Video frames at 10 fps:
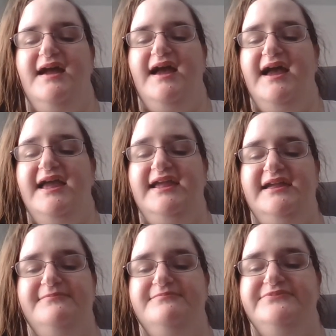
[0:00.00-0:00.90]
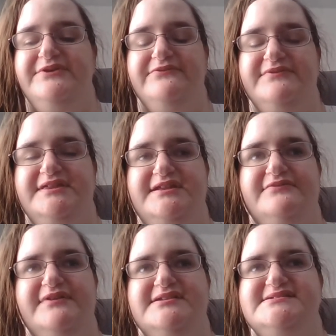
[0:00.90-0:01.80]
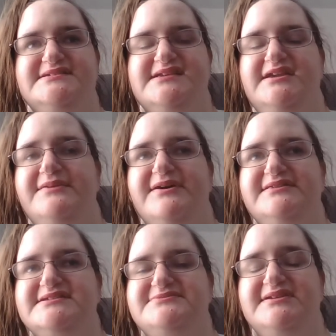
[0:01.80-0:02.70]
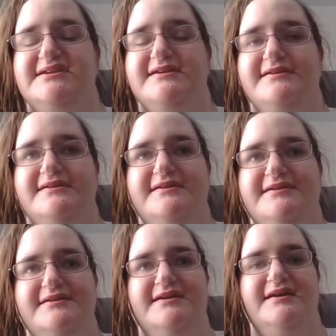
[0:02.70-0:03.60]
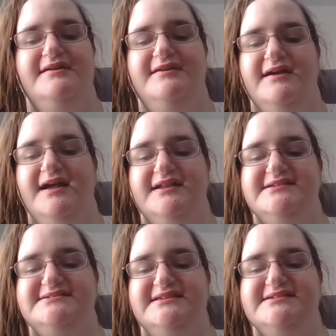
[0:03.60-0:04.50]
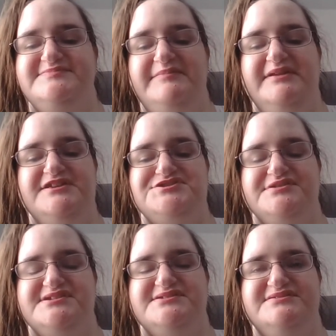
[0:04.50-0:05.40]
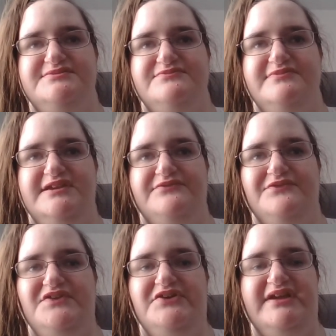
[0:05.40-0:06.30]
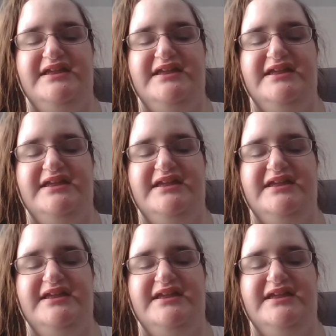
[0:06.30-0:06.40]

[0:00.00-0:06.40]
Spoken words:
I don't really know what else to tell you about this week. Honestly, this might be the shortest weekend review I